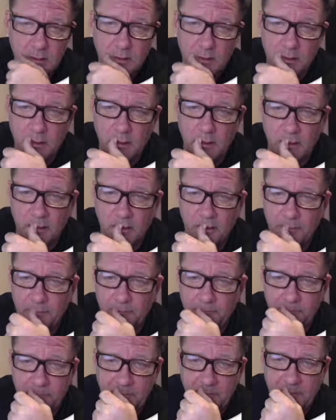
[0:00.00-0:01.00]

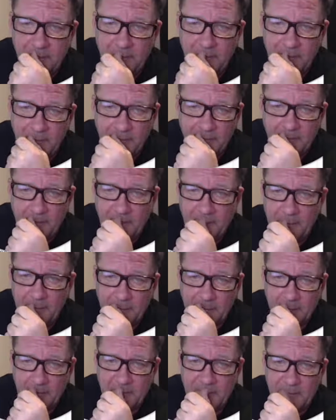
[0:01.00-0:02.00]

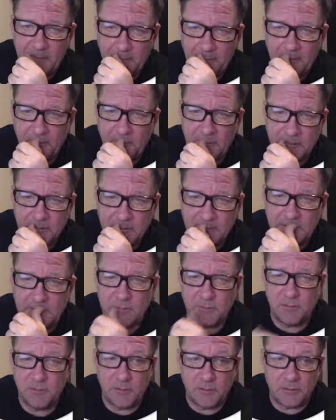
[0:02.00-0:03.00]
There's a number of reasons,
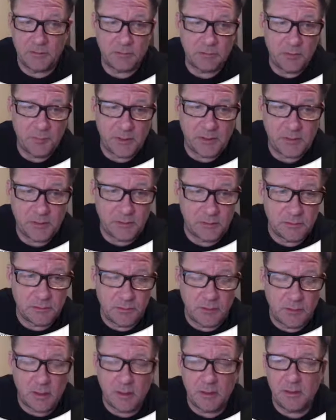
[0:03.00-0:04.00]
or you just want to make sure it's
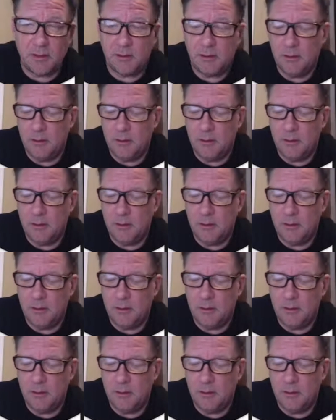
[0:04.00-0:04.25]
right.